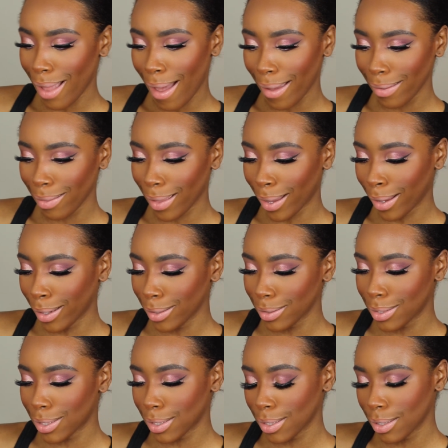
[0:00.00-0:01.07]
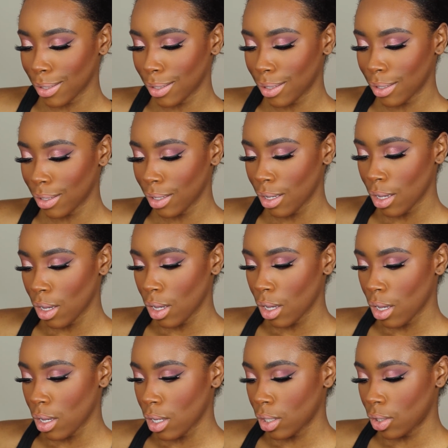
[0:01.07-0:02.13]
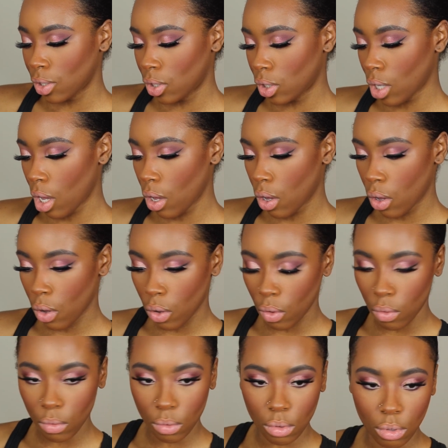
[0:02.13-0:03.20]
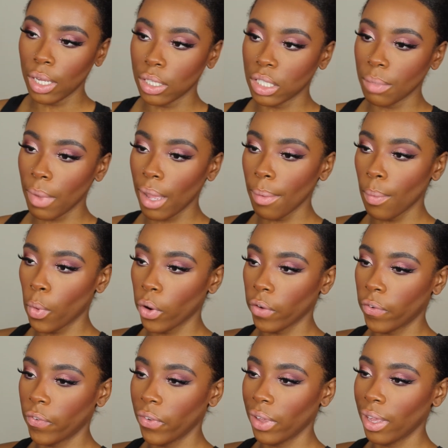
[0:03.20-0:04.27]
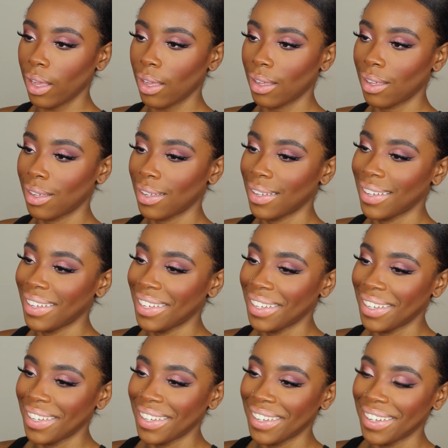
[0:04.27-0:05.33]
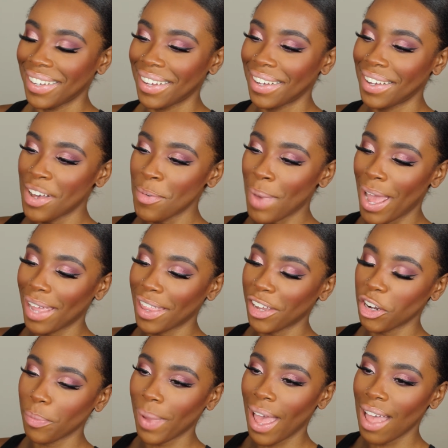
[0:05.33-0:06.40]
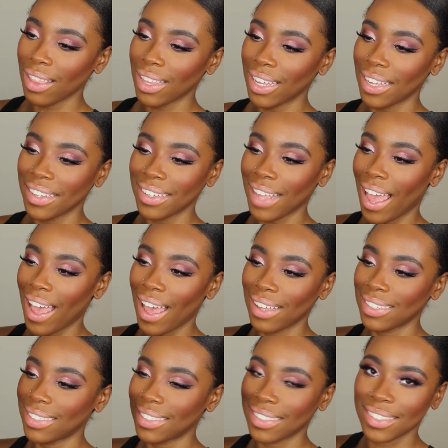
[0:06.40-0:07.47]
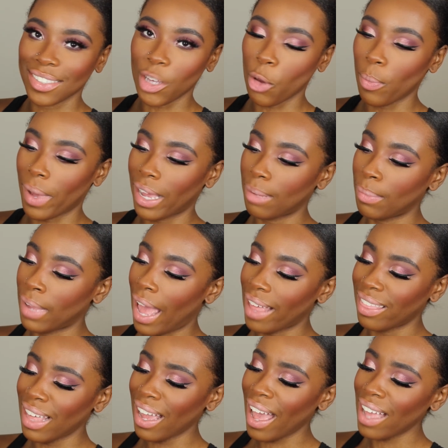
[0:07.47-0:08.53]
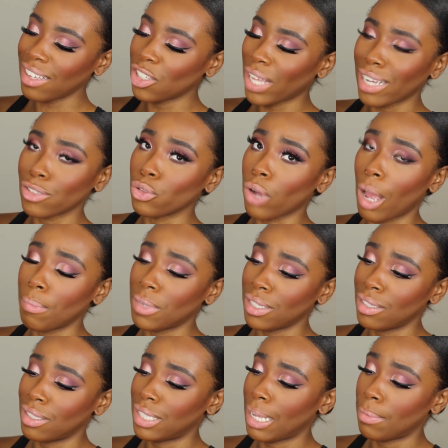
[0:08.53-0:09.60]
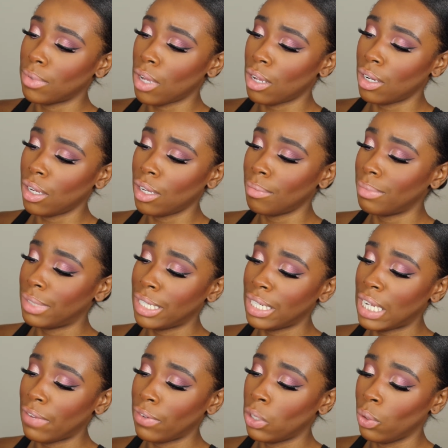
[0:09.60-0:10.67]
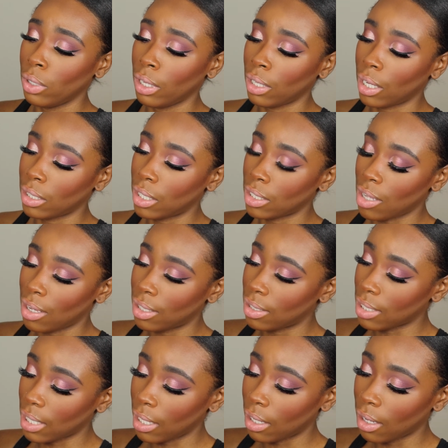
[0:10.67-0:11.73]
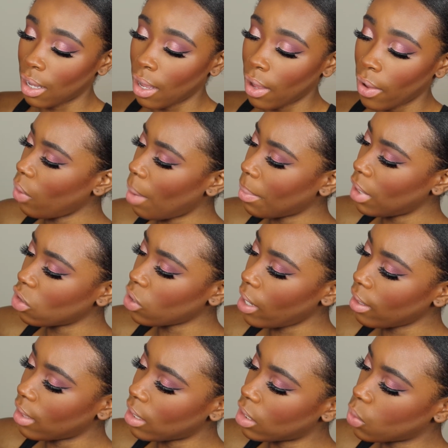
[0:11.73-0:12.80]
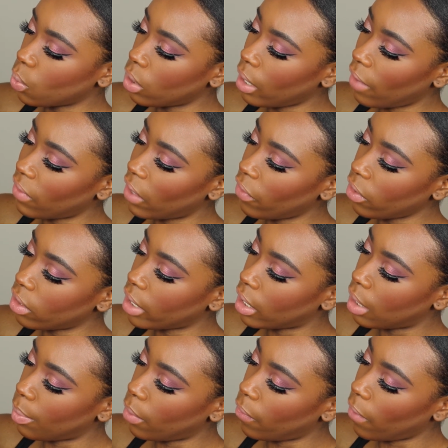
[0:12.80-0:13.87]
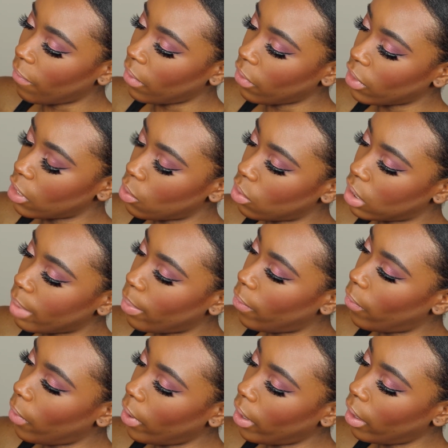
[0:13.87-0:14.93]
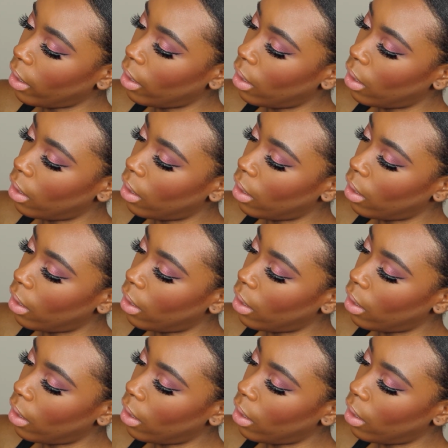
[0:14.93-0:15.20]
highlights. So, into my Morphe highlighter palette. Don't mind me. I think I like dropped it and stepped on it. Didn't even know it looked like this, honestly. I'm gonna try this one. I've never done it before. I've never used it before.